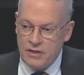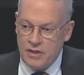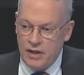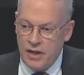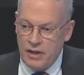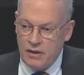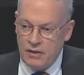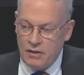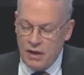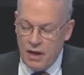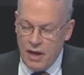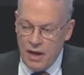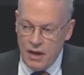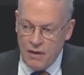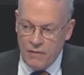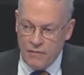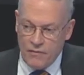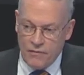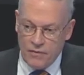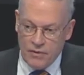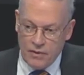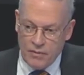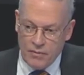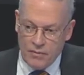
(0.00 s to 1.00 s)
Ted Kyle
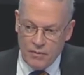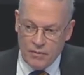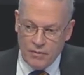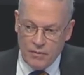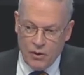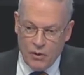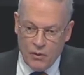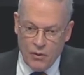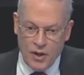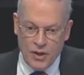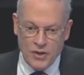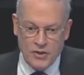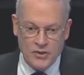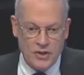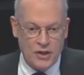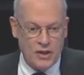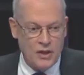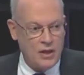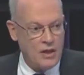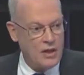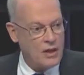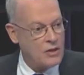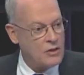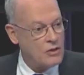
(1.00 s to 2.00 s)
from
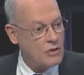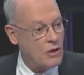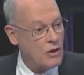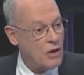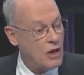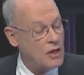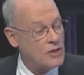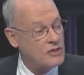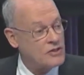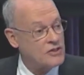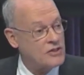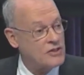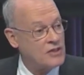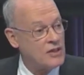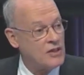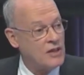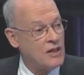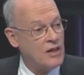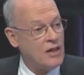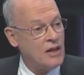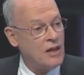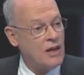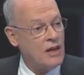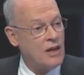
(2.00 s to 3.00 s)
OAC and TOS.
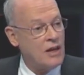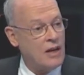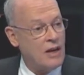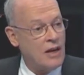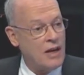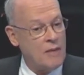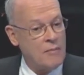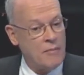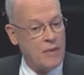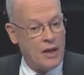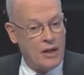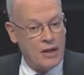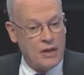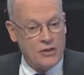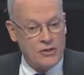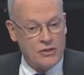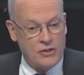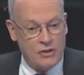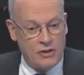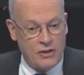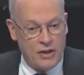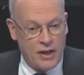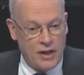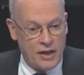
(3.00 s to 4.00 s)
I managed
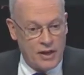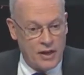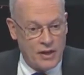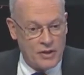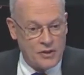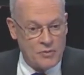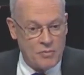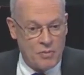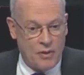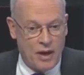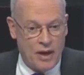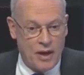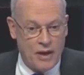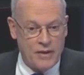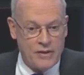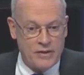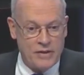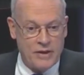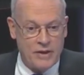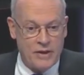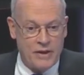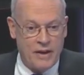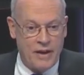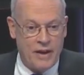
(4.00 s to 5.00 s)
to get a spot
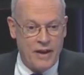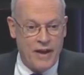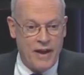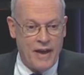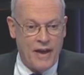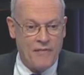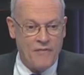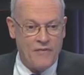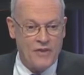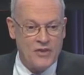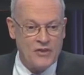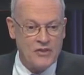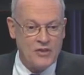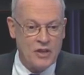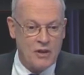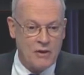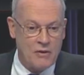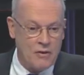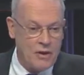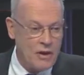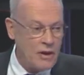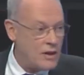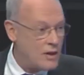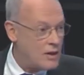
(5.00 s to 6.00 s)
at this
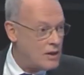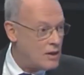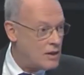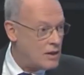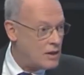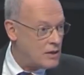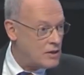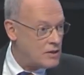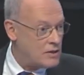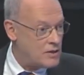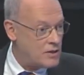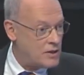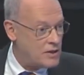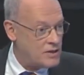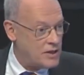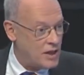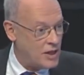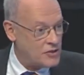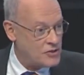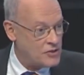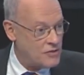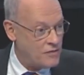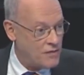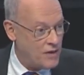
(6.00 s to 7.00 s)
hearing and
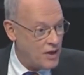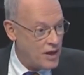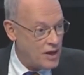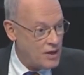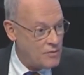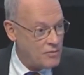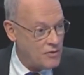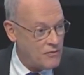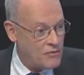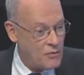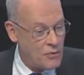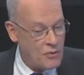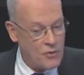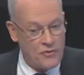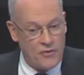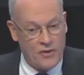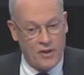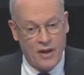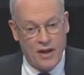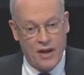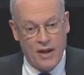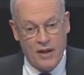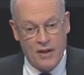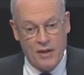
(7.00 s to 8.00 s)
testified before the
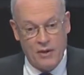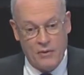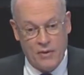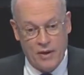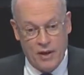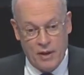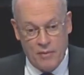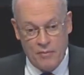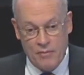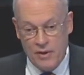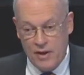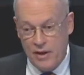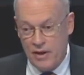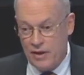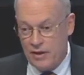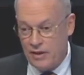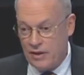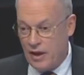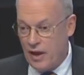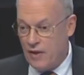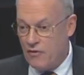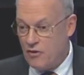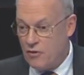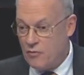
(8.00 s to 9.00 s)
IOM and
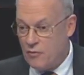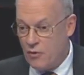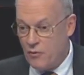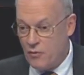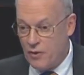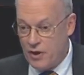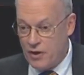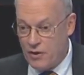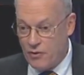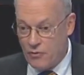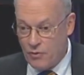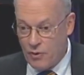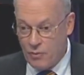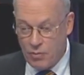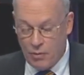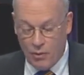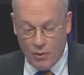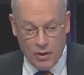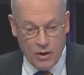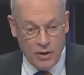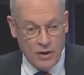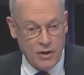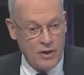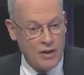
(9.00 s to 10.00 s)
gave them a written
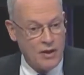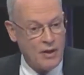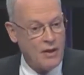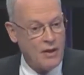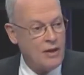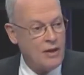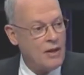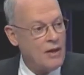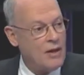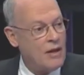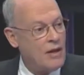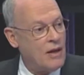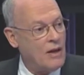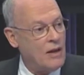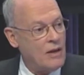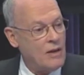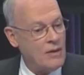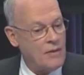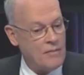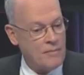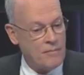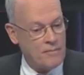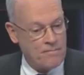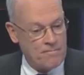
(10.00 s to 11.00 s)
report.
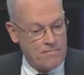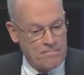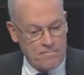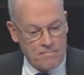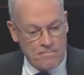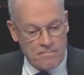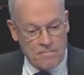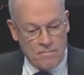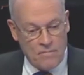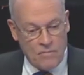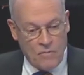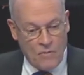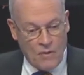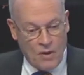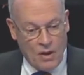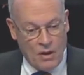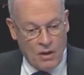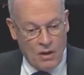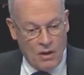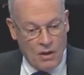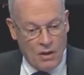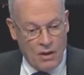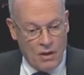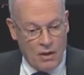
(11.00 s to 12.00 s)

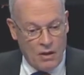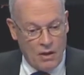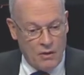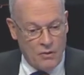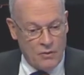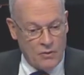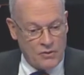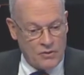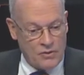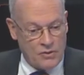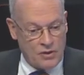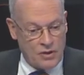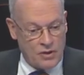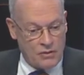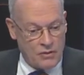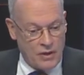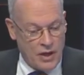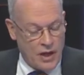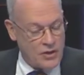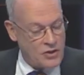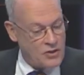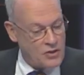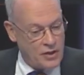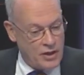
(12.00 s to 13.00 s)
I was
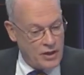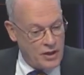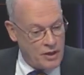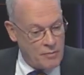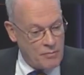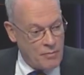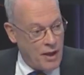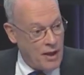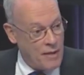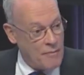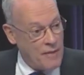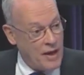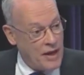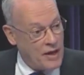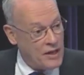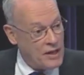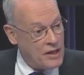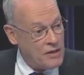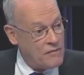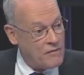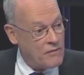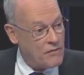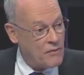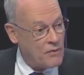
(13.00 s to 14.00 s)
congratulated by
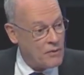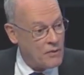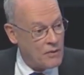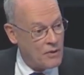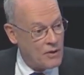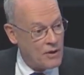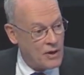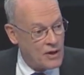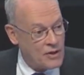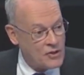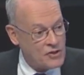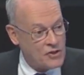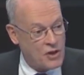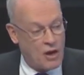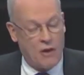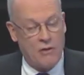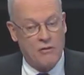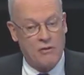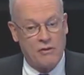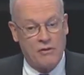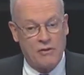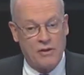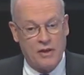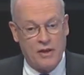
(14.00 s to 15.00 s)
many for a
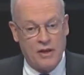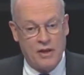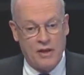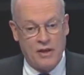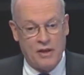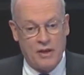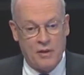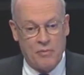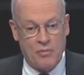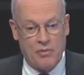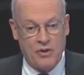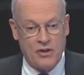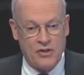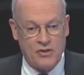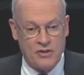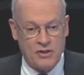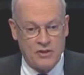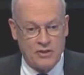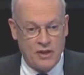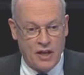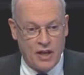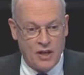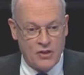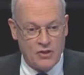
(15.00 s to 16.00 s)
scholarly
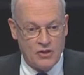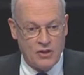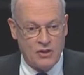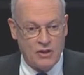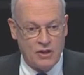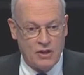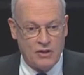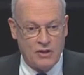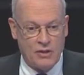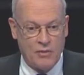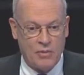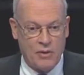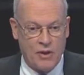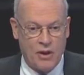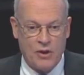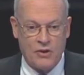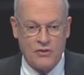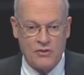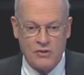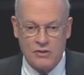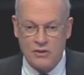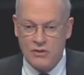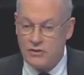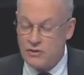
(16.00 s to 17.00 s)
presentation in
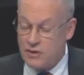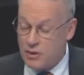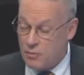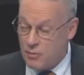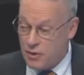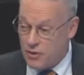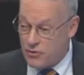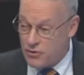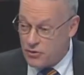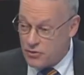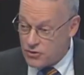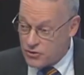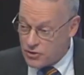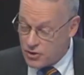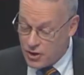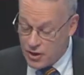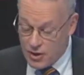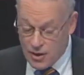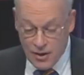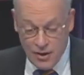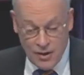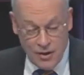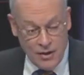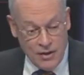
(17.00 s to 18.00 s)
comparison to some others
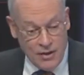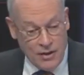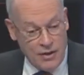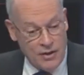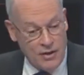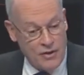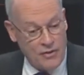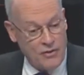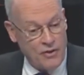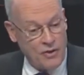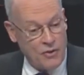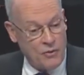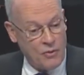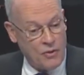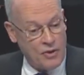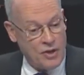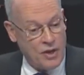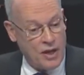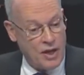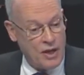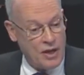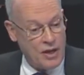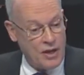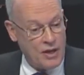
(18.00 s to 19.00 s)
that were
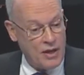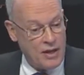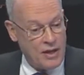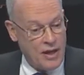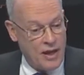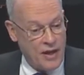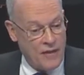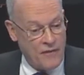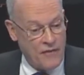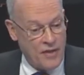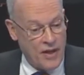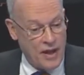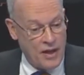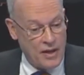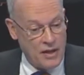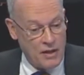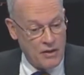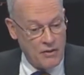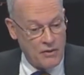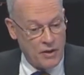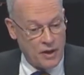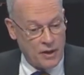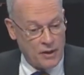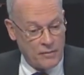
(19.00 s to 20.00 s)
done at that
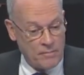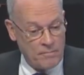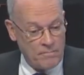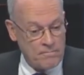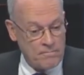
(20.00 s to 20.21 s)
hearing.